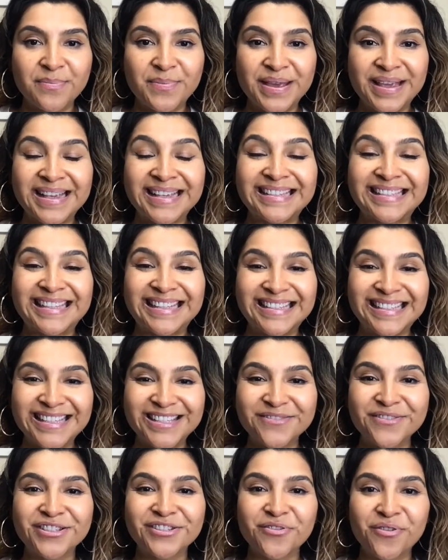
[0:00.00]
because this
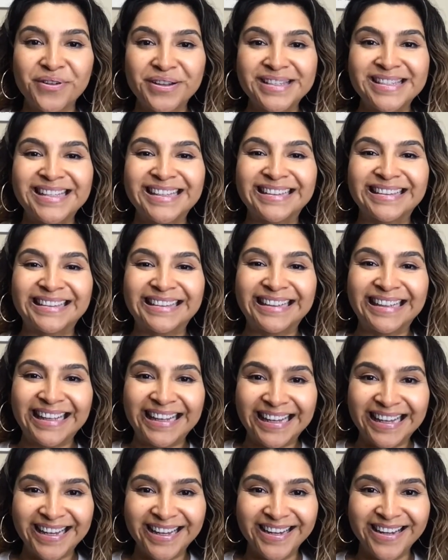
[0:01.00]
is what's going to
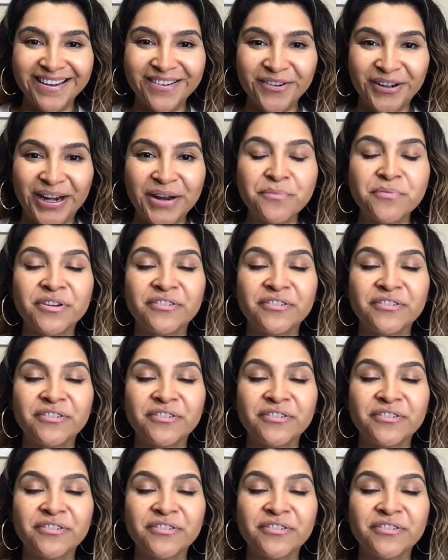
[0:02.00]
lead, right?